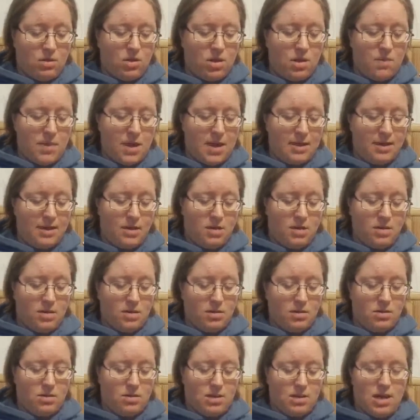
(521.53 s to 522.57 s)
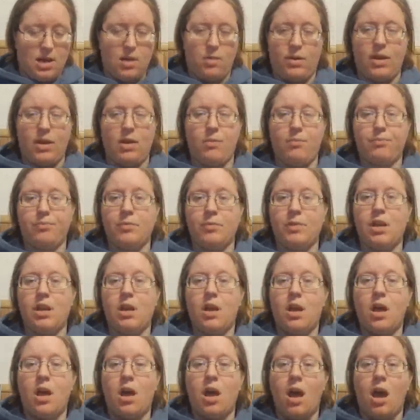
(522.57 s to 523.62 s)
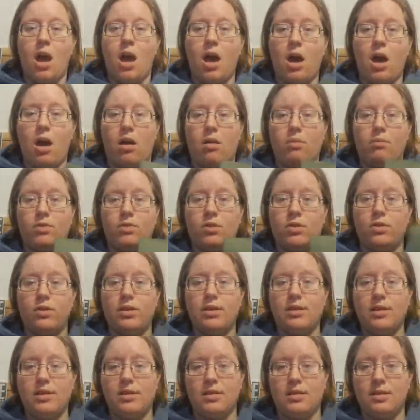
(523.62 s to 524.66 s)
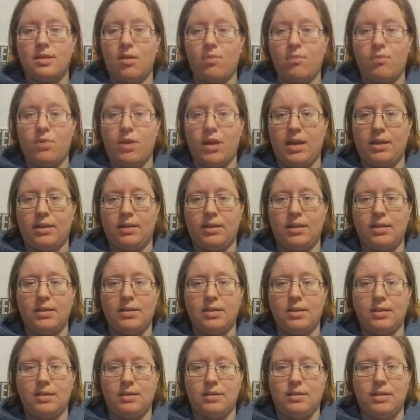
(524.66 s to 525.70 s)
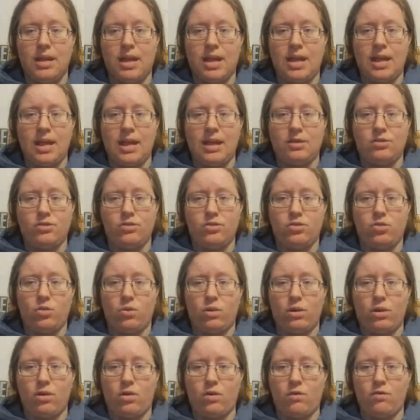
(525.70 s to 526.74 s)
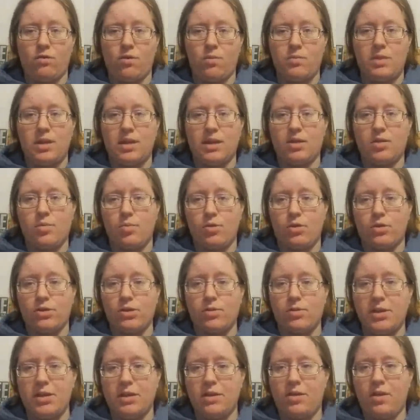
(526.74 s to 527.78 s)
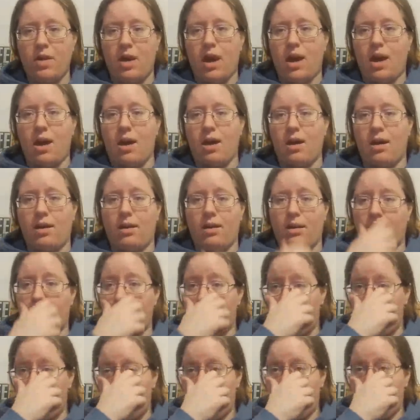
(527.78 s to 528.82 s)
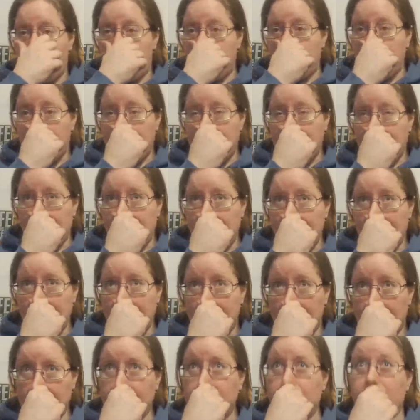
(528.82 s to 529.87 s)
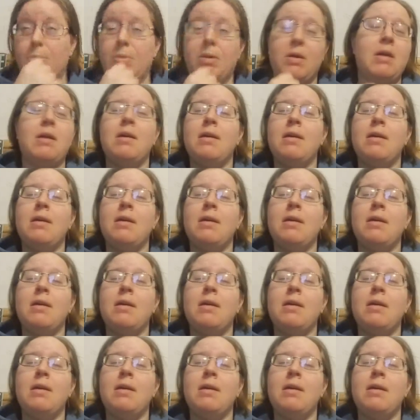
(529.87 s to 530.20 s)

Come on. There we go. So this is a tutorial from Nick the Booksmith on YouTube.